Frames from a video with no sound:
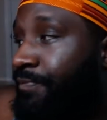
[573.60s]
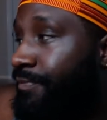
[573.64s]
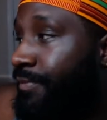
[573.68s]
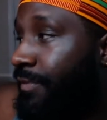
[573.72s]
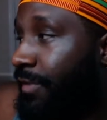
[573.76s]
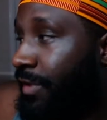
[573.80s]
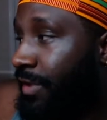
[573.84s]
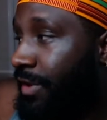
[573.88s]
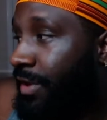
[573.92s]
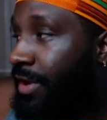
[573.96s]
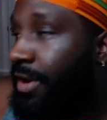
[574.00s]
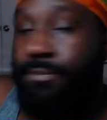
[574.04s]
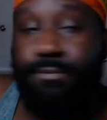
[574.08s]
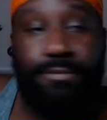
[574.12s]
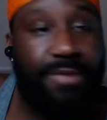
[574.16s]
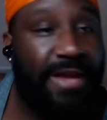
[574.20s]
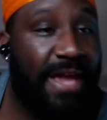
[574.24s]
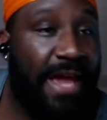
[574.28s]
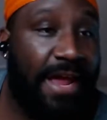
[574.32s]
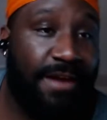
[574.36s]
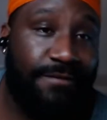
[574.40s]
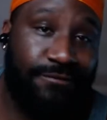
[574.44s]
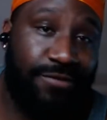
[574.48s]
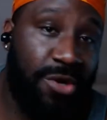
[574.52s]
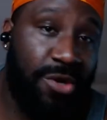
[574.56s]
You know, got
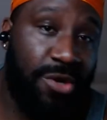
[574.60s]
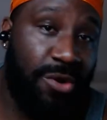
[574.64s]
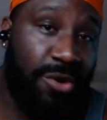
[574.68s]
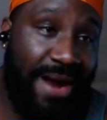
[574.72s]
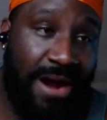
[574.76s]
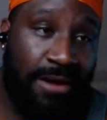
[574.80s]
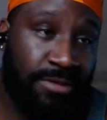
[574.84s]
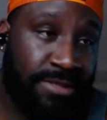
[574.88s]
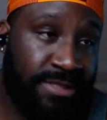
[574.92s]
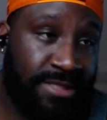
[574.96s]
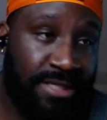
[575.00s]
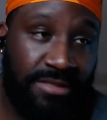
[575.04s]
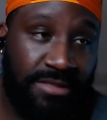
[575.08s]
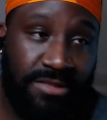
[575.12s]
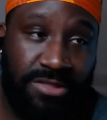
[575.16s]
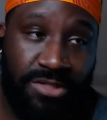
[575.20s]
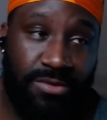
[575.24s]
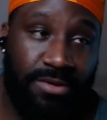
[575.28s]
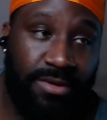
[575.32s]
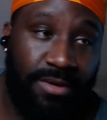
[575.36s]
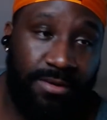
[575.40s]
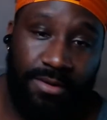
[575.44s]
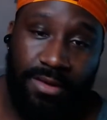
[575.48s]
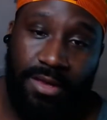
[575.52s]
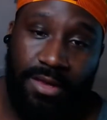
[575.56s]
a few hours into
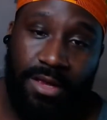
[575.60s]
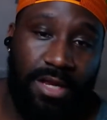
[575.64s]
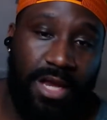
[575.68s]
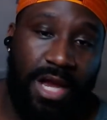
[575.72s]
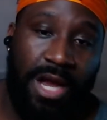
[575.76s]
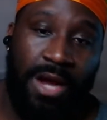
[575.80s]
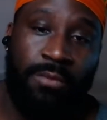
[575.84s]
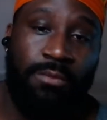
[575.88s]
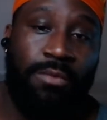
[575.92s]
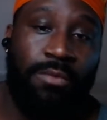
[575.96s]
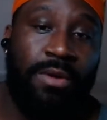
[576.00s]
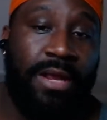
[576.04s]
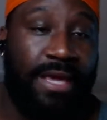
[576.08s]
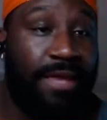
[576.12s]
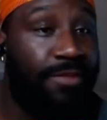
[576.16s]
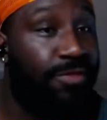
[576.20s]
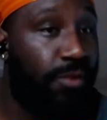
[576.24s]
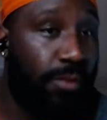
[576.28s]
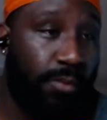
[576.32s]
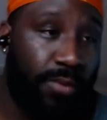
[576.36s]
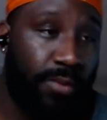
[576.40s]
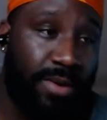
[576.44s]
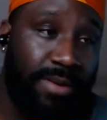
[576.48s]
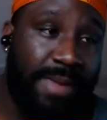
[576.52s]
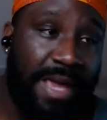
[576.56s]
it. I want to get the
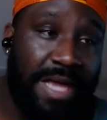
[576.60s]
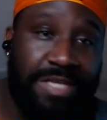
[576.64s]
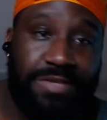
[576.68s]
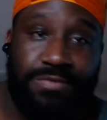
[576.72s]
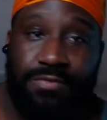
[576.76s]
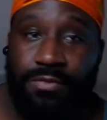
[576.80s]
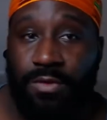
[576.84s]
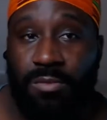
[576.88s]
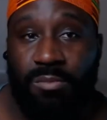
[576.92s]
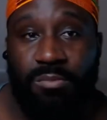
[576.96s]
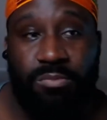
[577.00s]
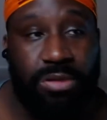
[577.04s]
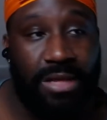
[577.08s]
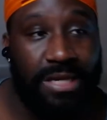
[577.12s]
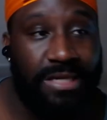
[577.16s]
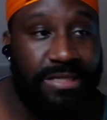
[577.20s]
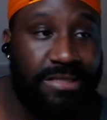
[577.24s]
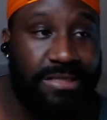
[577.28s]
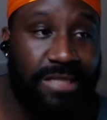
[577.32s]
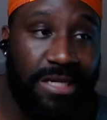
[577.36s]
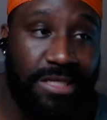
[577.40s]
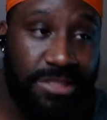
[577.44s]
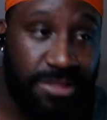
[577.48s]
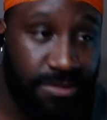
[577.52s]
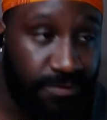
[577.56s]
remakes for
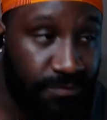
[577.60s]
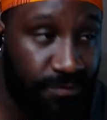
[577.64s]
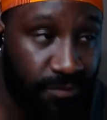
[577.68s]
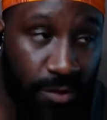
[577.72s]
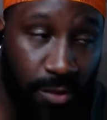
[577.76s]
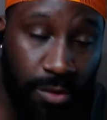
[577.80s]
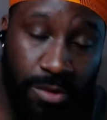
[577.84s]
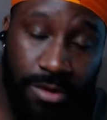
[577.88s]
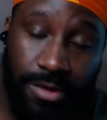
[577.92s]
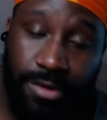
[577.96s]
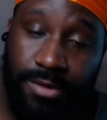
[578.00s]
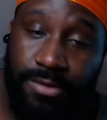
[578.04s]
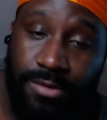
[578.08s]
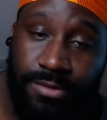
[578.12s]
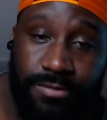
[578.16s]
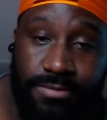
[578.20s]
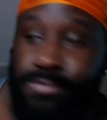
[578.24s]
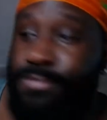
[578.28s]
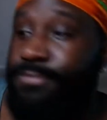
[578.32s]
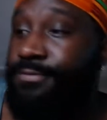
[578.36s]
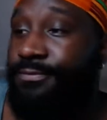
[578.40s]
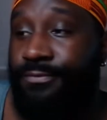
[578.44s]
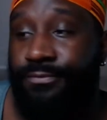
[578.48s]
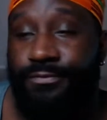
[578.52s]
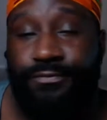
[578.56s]
PlayStation 4
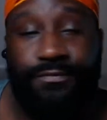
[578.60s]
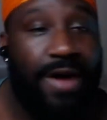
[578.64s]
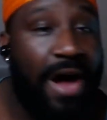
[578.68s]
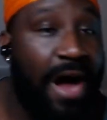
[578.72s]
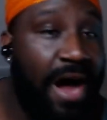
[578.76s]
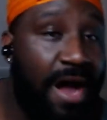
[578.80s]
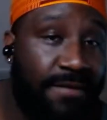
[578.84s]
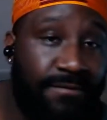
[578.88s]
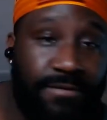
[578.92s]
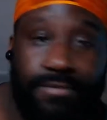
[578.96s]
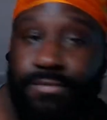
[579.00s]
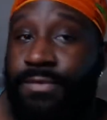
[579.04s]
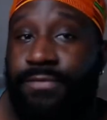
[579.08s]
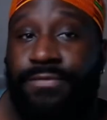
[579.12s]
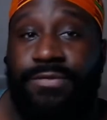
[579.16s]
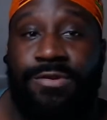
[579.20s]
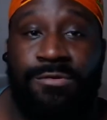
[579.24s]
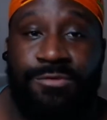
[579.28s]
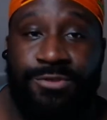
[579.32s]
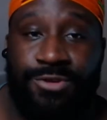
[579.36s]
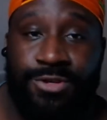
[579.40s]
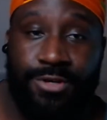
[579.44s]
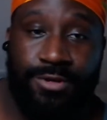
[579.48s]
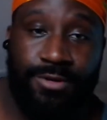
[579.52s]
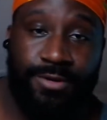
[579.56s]
and 5 in the
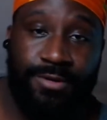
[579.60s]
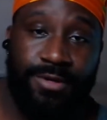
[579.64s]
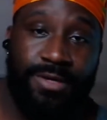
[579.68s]
future.